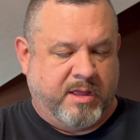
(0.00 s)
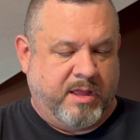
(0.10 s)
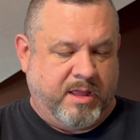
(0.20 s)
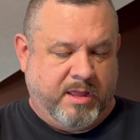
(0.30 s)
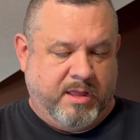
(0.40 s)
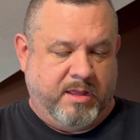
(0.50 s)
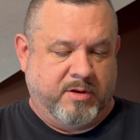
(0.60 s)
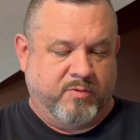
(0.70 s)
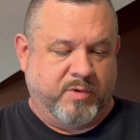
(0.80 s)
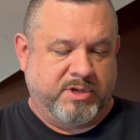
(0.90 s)

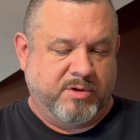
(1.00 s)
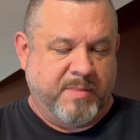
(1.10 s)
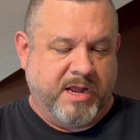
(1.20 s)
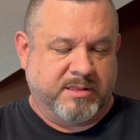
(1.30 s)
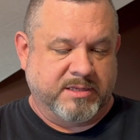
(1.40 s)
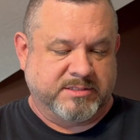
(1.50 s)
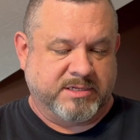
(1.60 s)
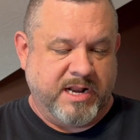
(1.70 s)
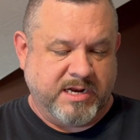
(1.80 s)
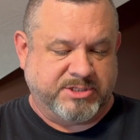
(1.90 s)
And when you make this
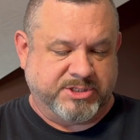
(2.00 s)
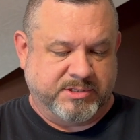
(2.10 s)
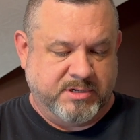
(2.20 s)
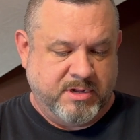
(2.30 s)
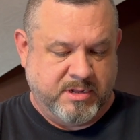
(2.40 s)
connection,